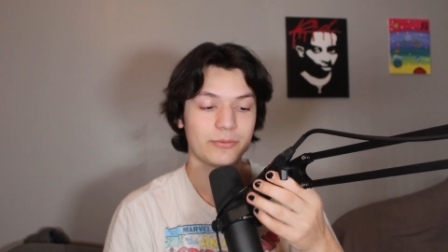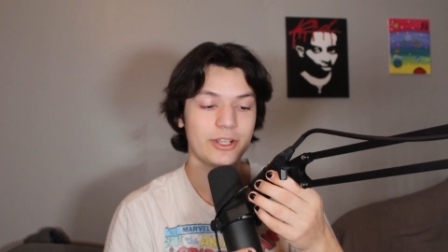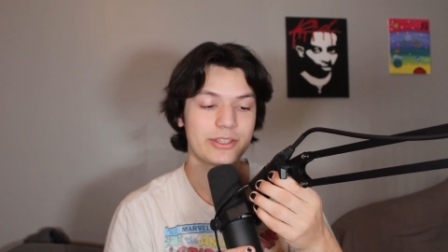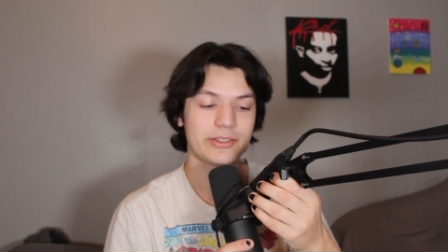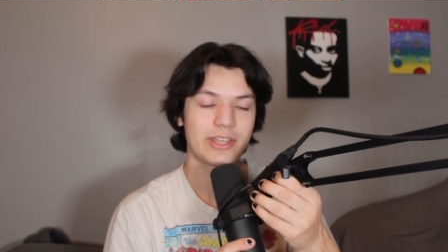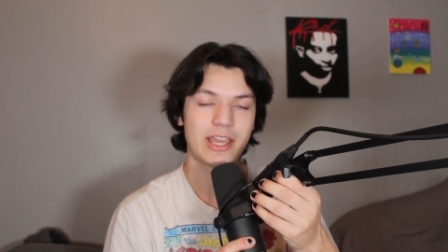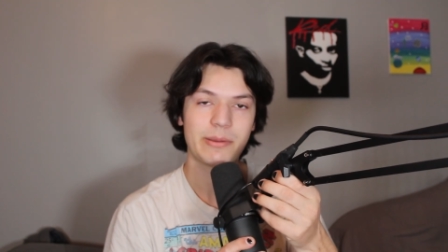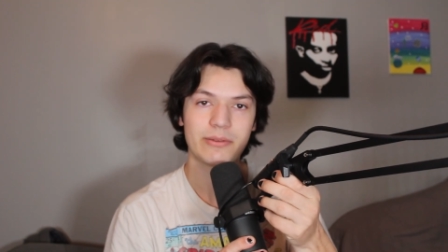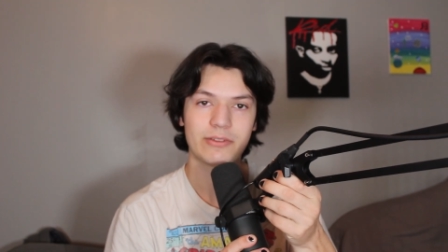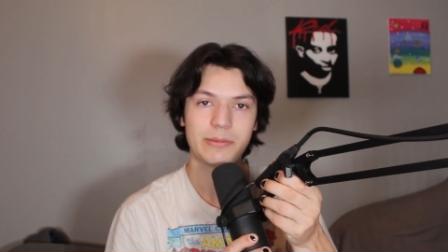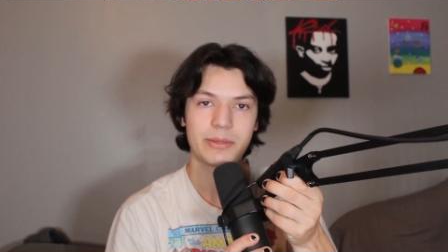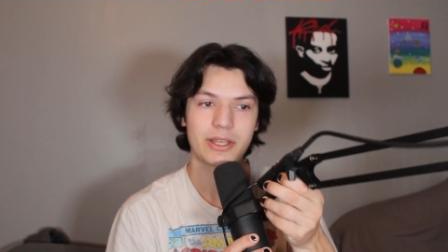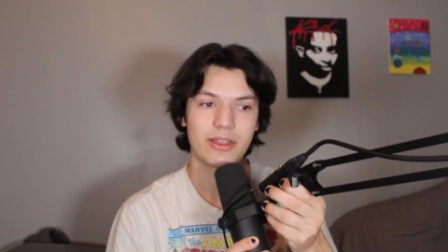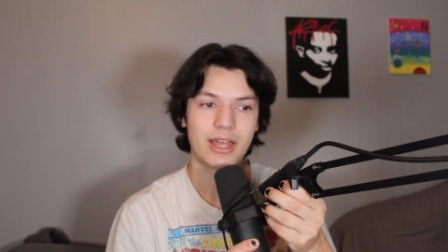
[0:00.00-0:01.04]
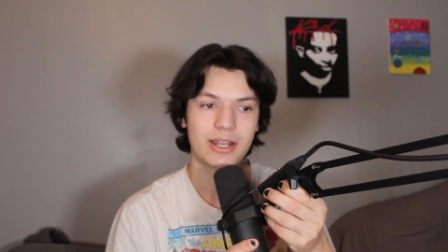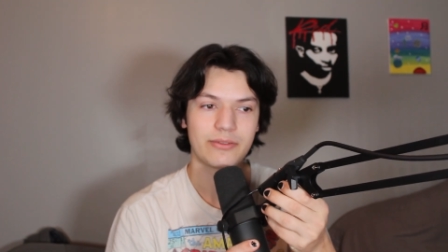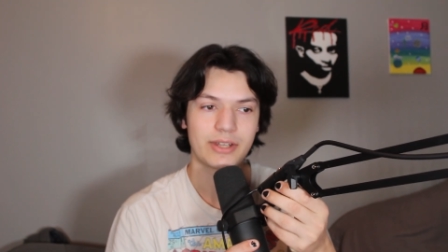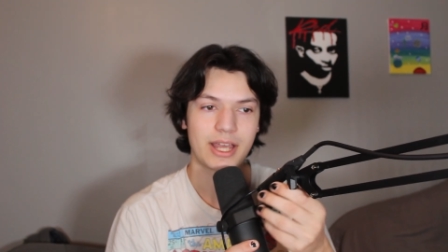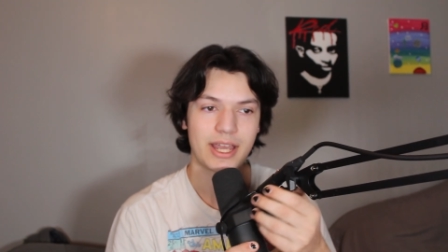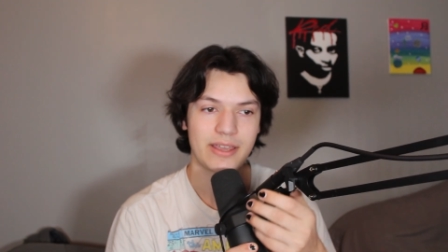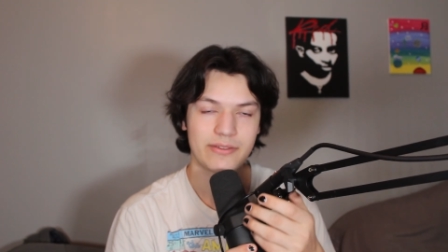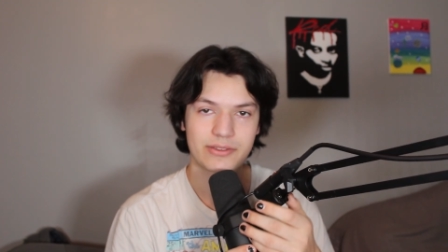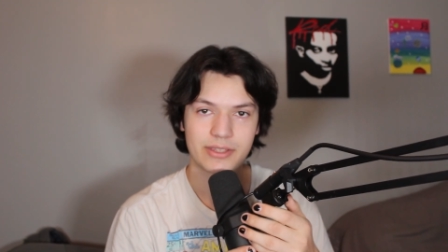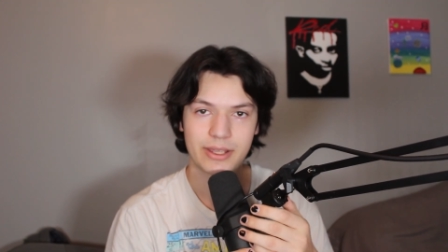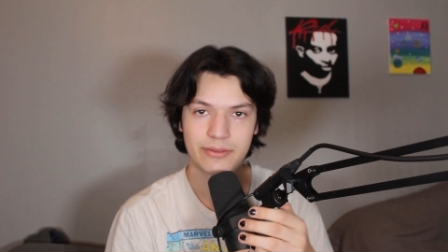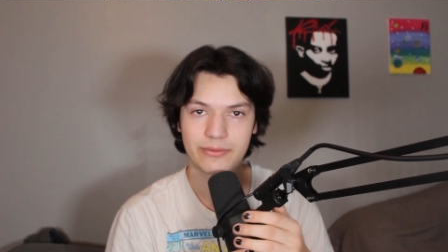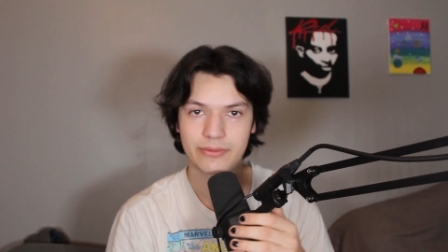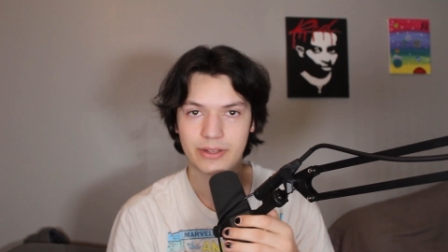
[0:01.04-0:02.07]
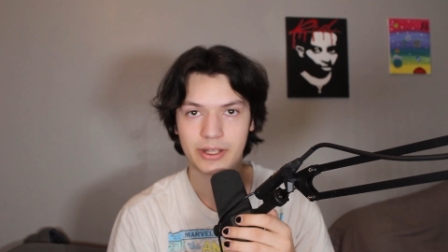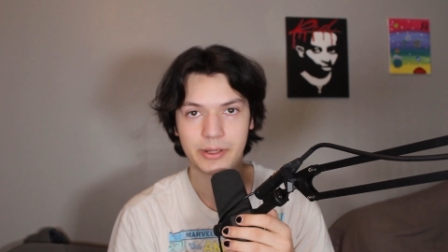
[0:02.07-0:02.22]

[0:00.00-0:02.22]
Recently, I've been flipping a lot of knives that have